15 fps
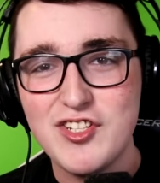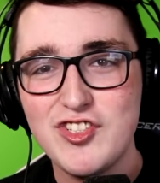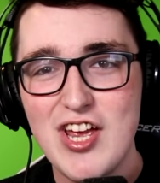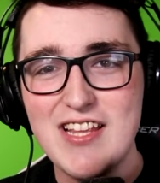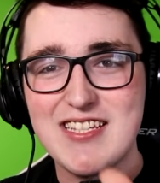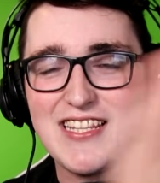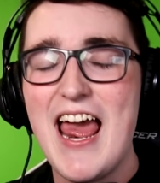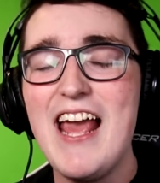and
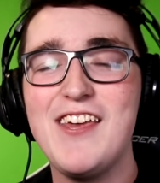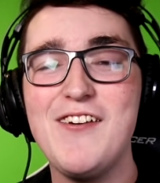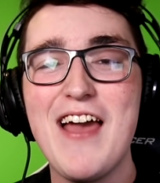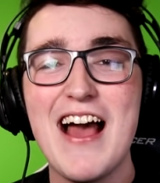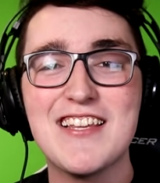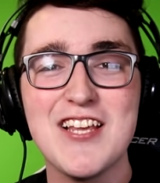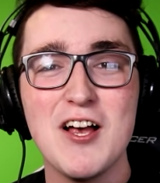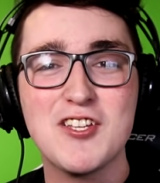gents, thank you
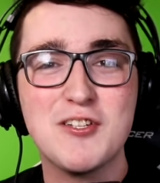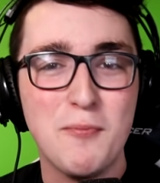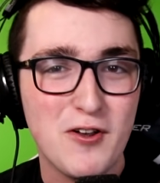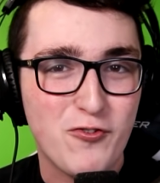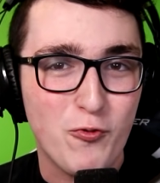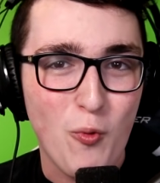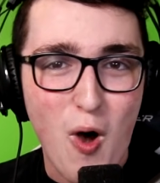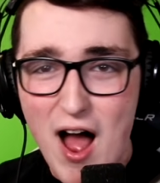guys all so
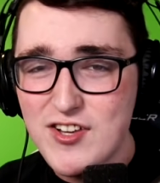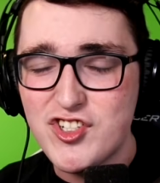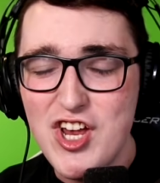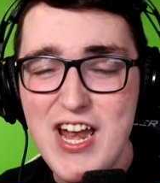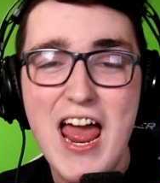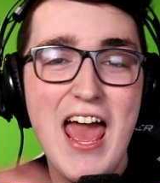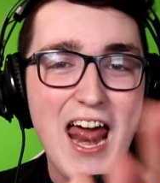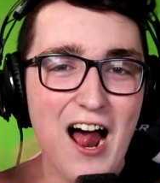much for
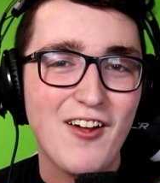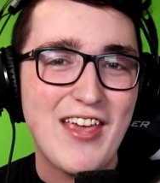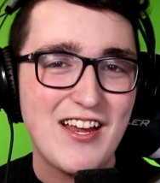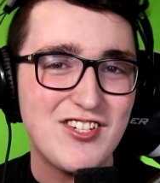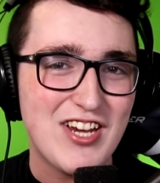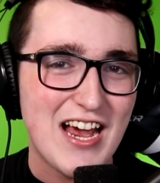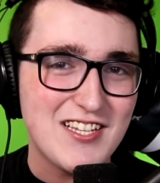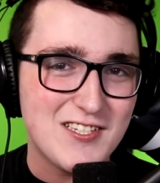watching. I'll
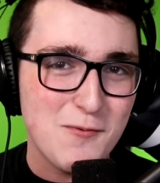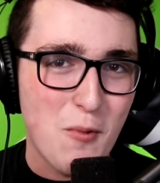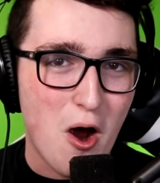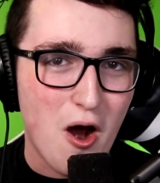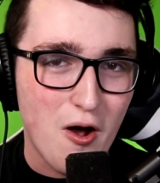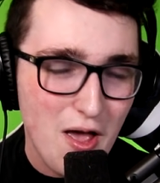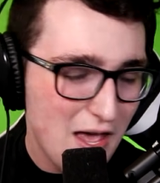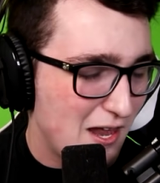catch you guys
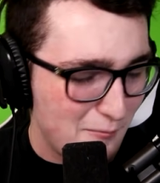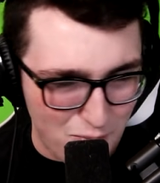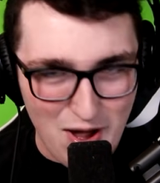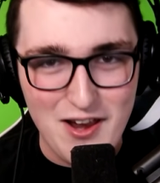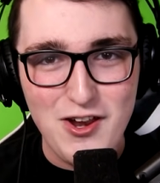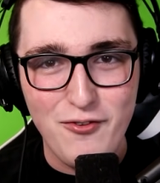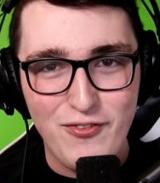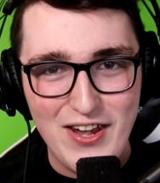tomorrow in a
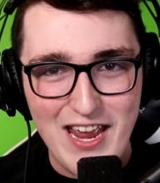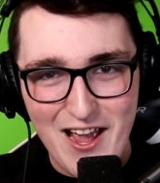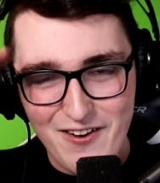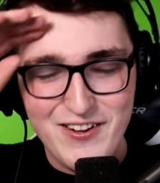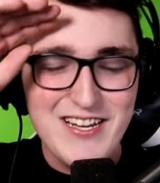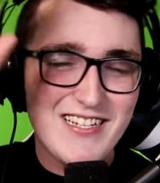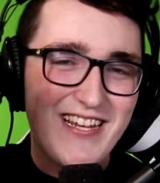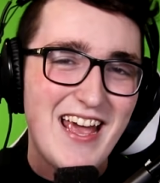brand new video.
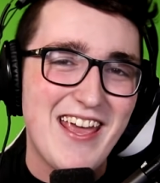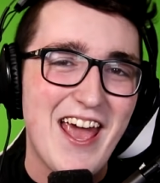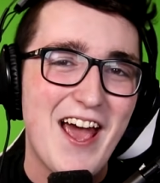Take